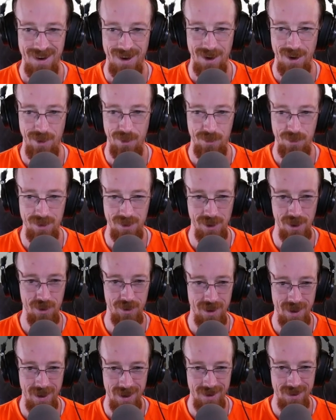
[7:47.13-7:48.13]
Uh,
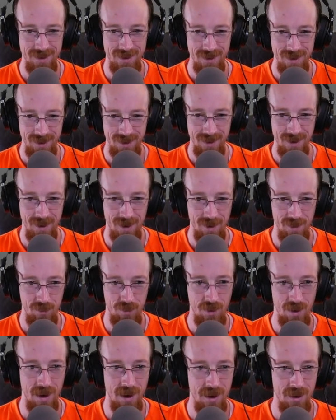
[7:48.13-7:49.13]
relocate, uh,
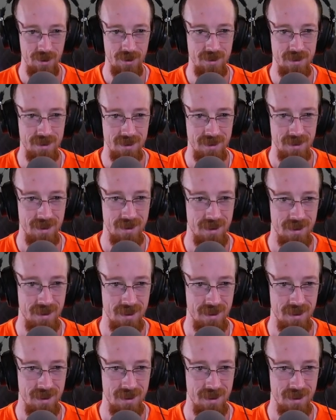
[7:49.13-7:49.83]
browse.